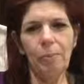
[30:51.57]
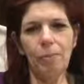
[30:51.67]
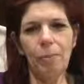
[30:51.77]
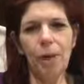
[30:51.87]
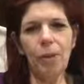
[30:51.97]

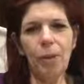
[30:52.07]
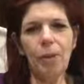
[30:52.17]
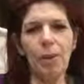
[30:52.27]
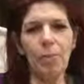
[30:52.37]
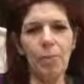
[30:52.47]
Nothing
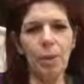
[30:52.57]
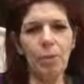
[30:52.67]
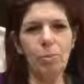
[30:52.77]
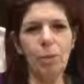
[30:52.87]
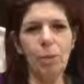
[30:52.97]
that
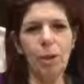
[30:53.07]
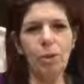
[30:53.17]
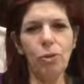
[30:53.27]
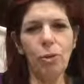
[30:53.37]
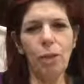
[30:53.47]
brings me
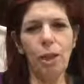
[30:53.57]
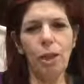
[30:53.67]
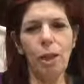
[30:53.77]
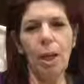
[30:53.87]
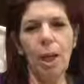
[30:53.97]
greater joy.
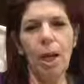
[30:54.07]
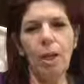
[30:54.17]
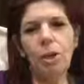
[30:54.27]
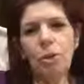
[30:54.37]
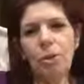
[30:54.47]

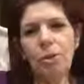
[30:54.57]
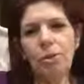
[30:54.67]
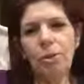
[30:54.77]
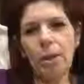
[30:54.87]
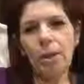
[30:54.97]
And you are the
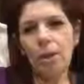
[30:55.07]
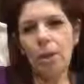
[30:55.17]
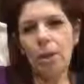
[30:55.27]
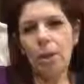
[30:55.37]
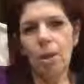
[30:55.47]
singer.
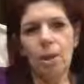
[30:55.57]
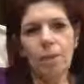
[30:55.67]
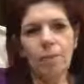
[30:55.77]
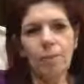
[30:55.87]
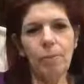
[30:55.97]

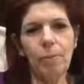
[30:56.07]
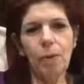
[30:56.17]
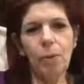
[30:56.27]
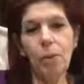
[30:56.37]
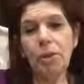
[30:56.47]

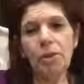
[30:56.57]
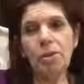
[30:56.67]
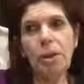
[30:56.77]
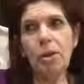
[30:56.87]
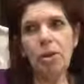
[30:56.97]
You are the
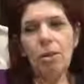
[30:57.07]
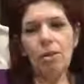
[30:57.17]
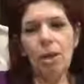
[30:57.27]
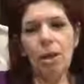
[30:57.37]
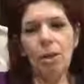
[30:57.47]
singer.
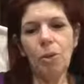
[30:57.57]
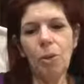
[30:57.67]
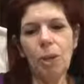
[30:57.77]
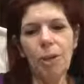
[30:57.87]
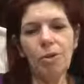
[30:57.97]
You
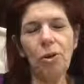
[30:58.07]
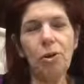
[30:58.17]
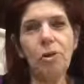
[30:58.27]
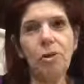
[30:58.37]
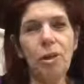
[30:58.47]
and Les are
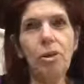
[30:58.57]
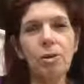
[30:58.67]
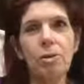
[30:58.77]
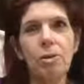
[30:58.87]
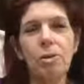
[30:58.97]
the
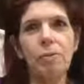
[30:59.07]
singers.